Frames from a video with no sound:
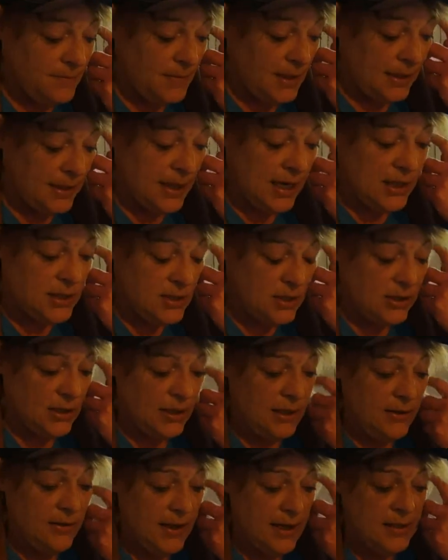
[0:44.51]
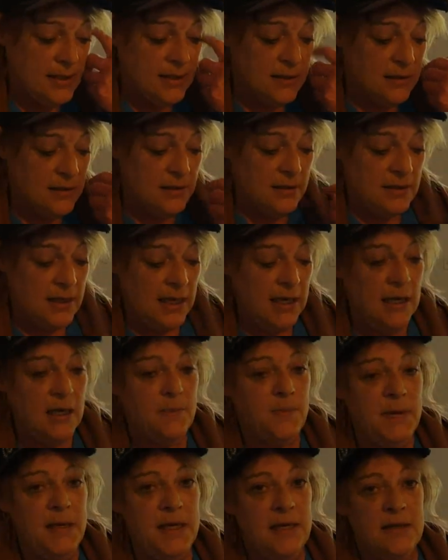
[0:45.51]
Occasionally, they, they
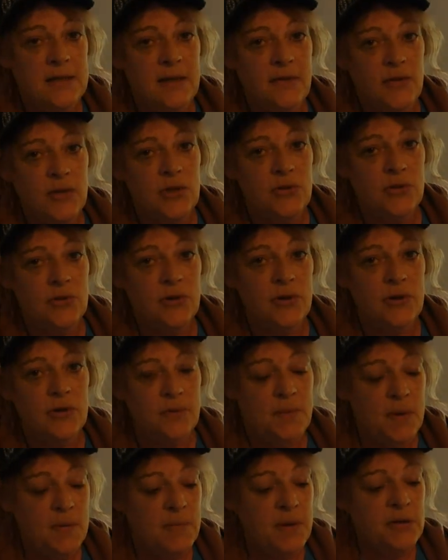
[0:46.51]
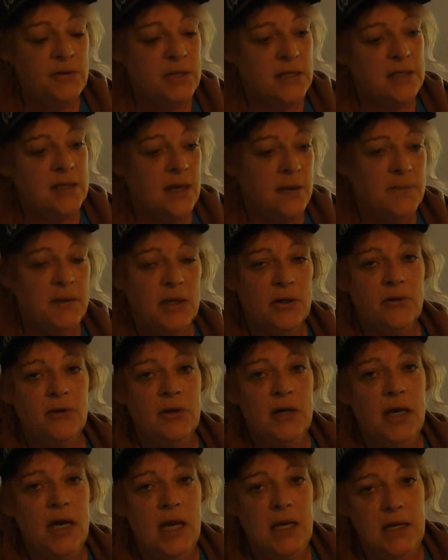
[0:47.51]
get a piece of the truth, but most of the time, they're
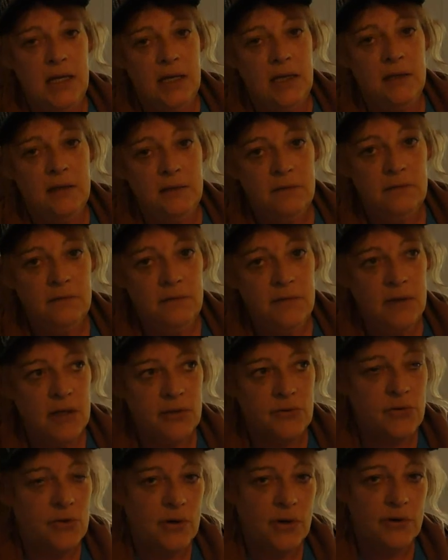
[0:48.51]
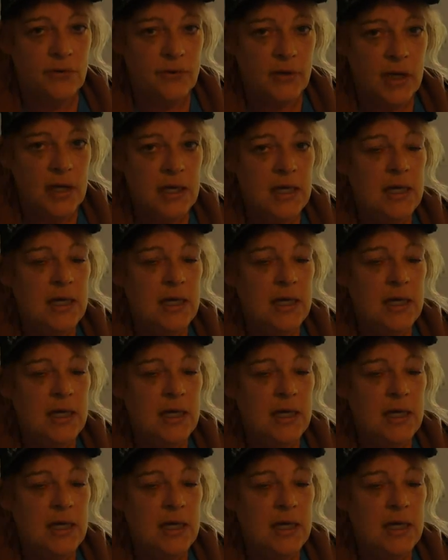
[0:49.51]
creating their truth.